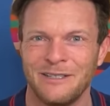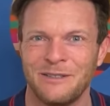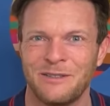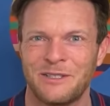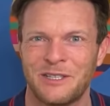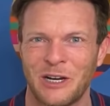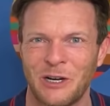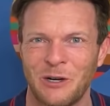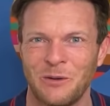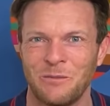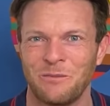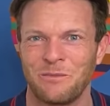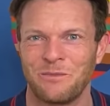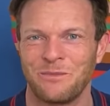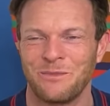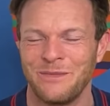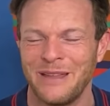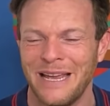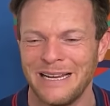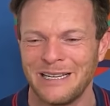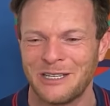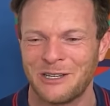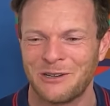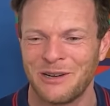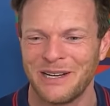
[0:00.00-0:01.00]
So
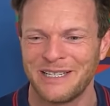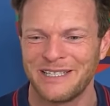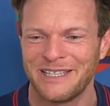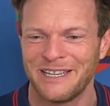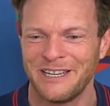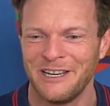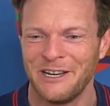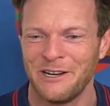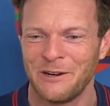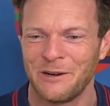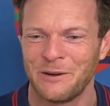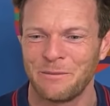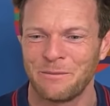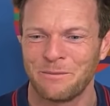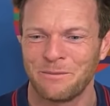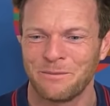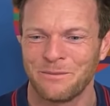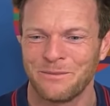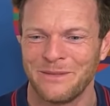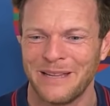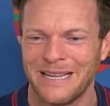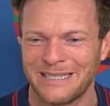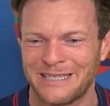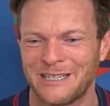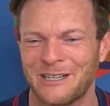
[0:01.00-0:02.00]
next question here,
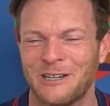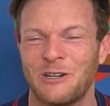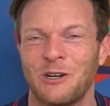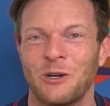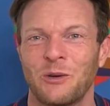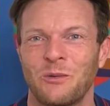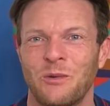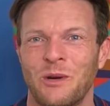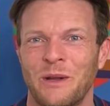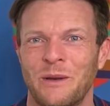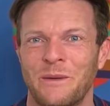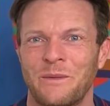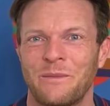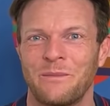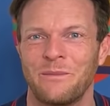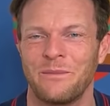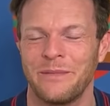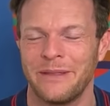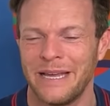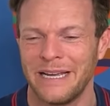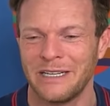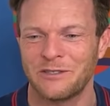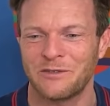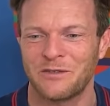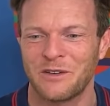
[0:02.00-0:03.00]
that's a good one.
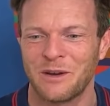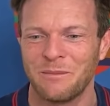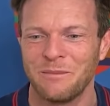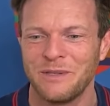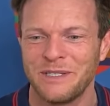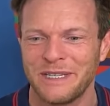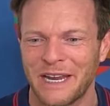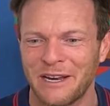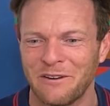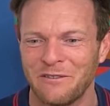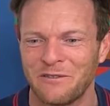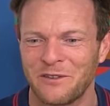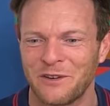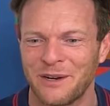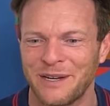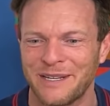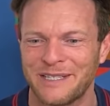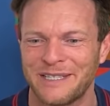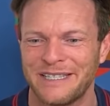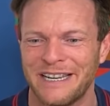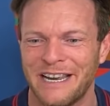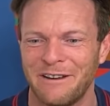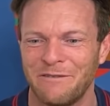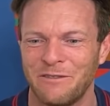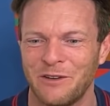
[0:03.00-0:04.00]
That's from Jennifer
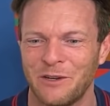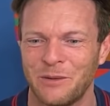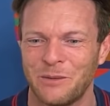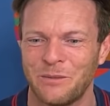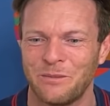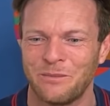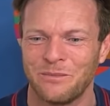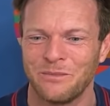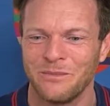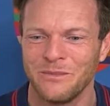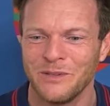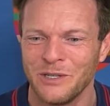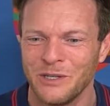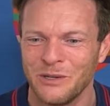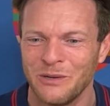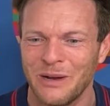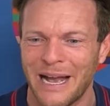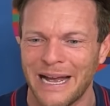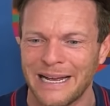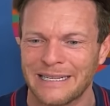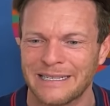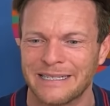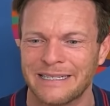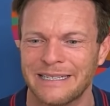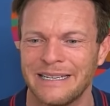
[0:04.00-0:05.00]
Xavier. You
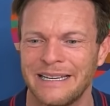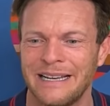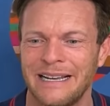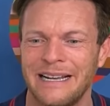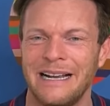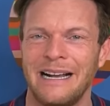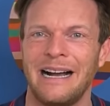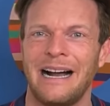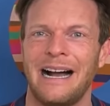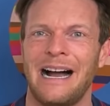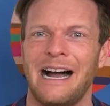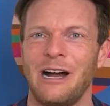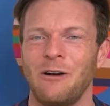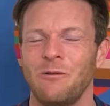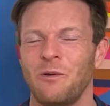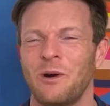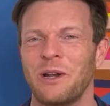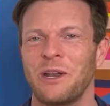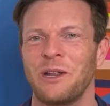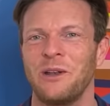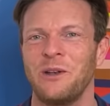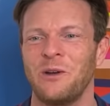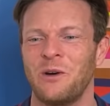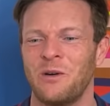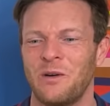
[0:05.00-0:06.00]
ask, I
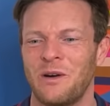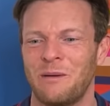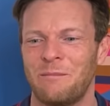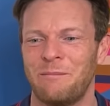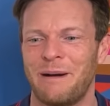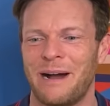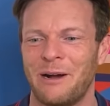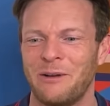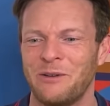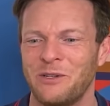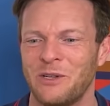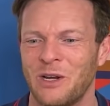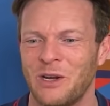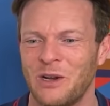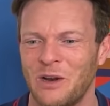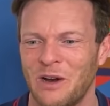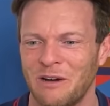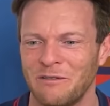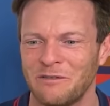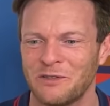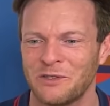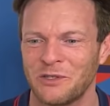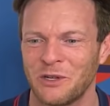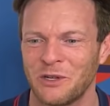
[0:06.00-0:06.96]
want to know about your love